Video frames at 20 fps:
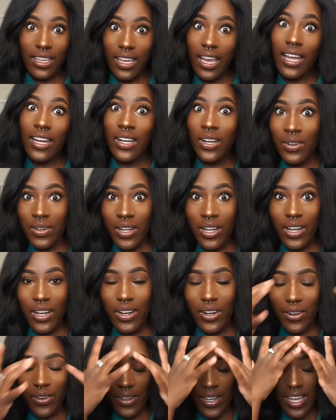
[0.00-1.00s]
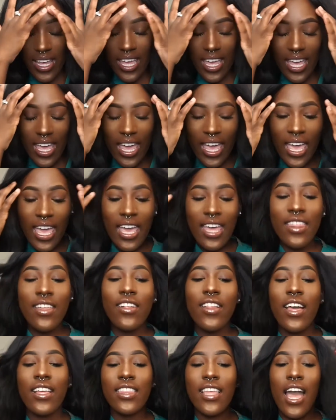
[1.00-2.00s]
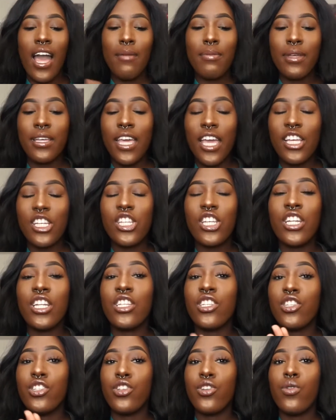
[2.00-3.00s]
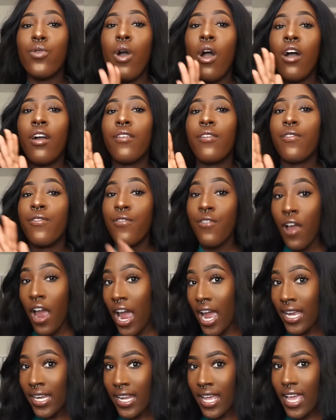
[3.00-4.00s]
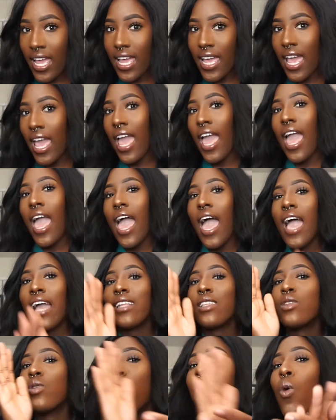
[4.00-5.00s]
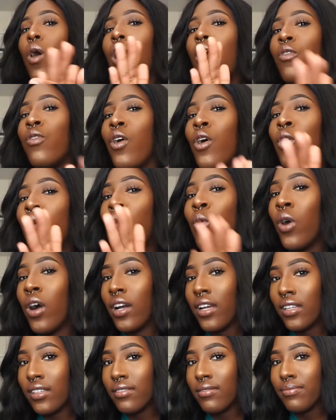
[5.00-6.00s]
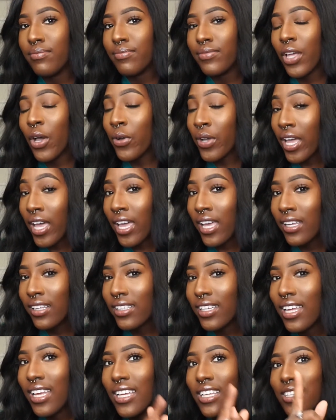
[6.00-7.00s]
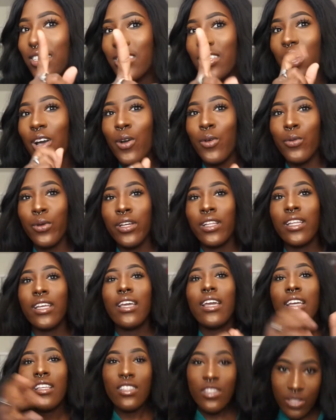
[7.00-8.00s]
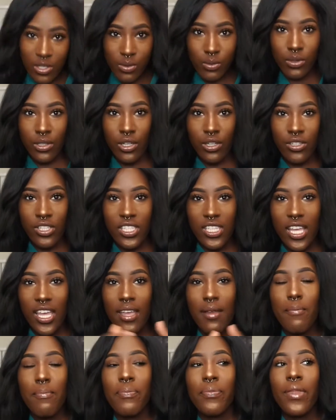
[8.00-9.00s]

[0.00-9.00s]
I don't know. And they're like, the application is due on Friday at 12:01. Okay, so really it's due Thursday.